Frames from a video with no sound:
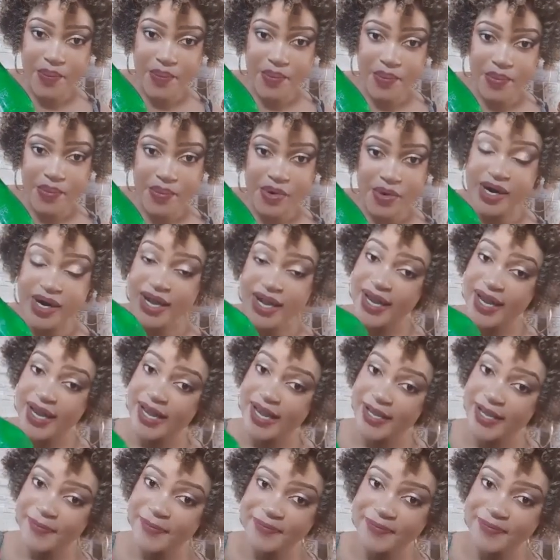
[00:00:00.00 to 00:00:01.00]
Okay?
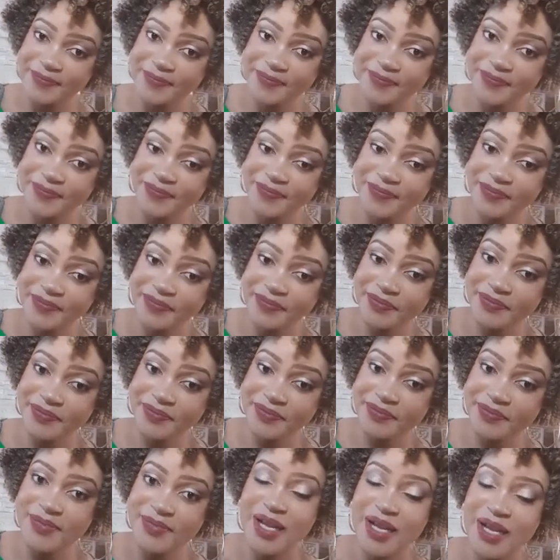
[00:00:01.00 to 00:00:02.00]

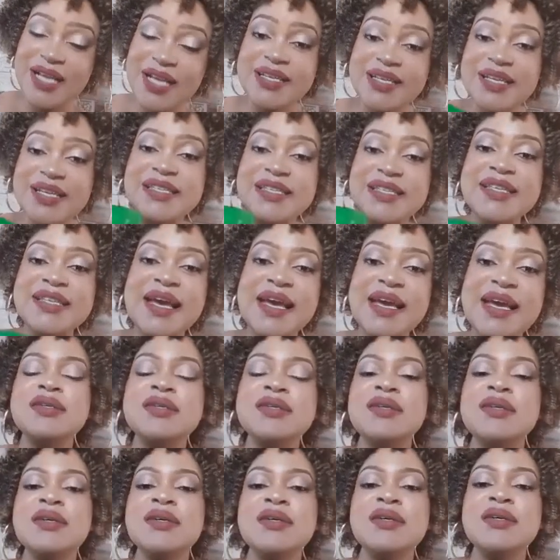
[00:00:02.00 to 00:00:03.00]
As I said,
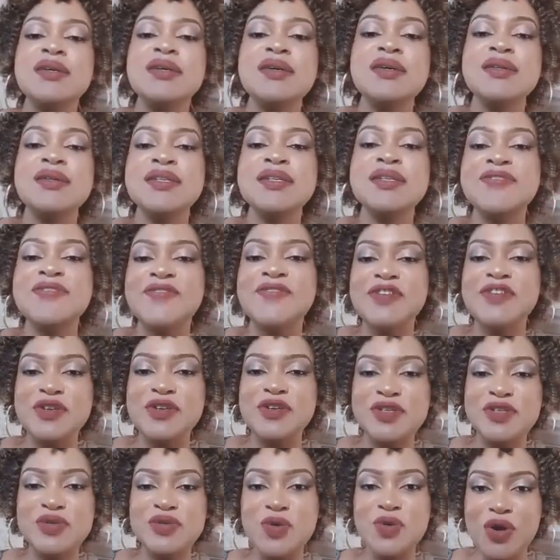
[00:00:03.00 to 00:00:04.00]
this
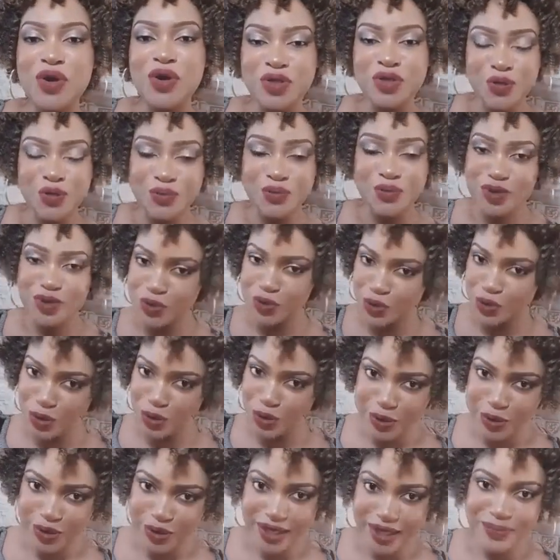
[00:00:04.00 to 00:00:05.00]
video is not going to be too
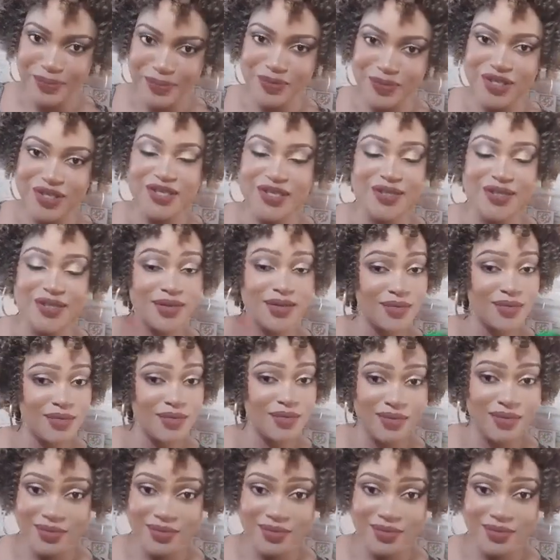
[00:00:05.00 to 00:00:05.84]
long. I'm just